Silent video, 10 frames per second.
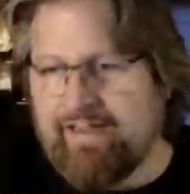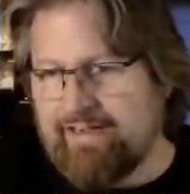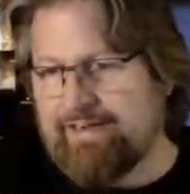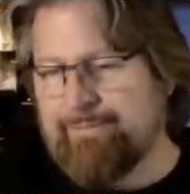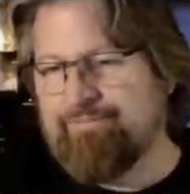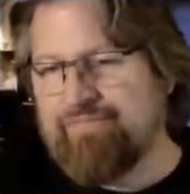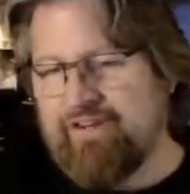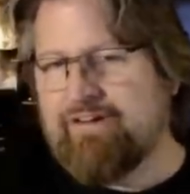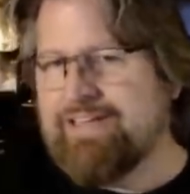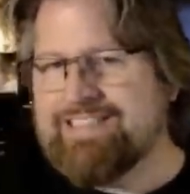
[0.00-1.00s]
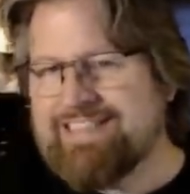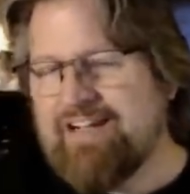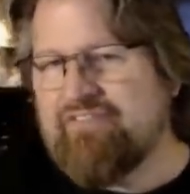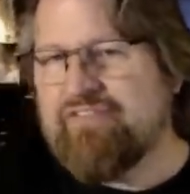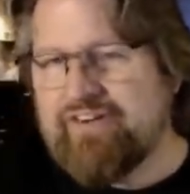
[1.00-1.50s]
um, they're going to
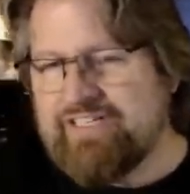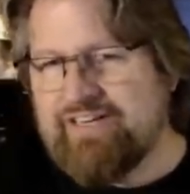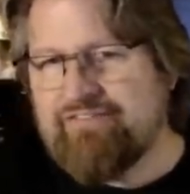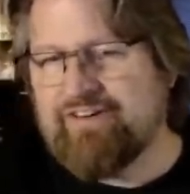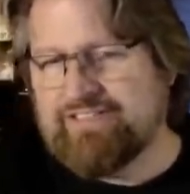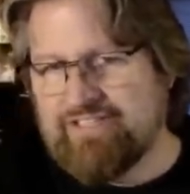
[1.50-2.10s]
sound very different.